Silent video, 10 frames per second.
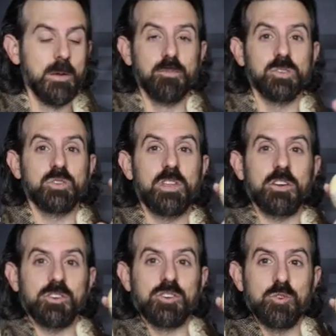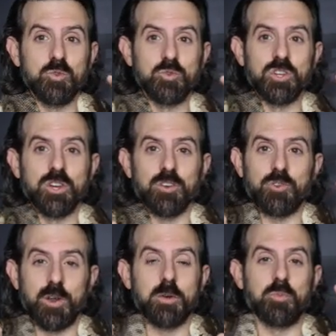So they're a huge
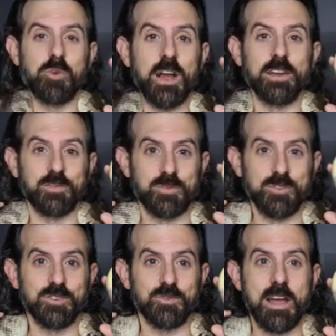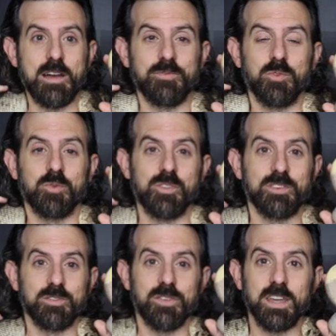grand prize for this raffle, for
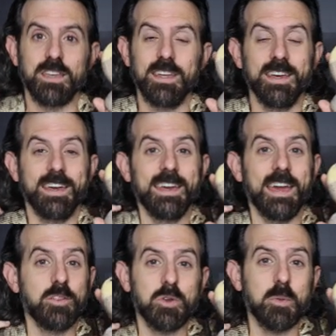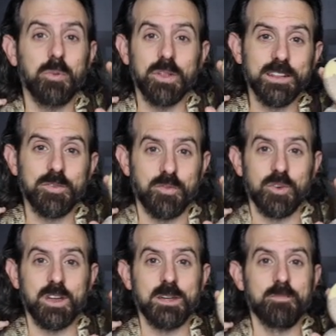this event. And they're completely
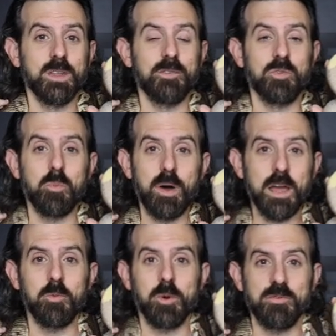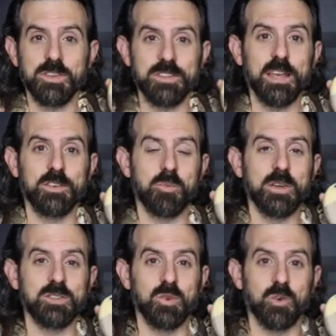free. If you buy one of the snakes from
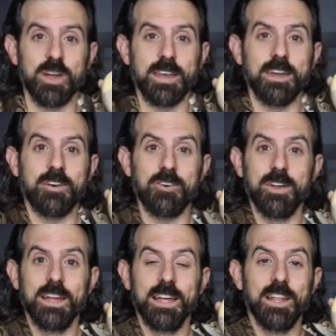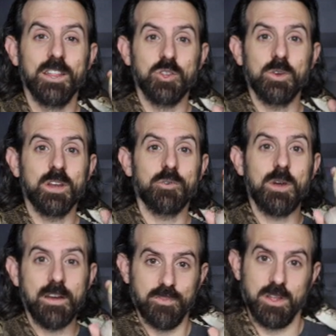my store right now, you get a
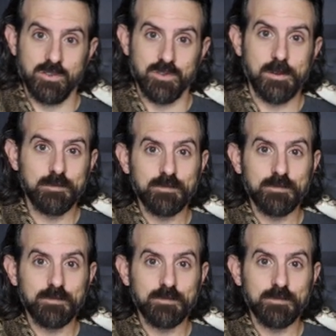raffle entry.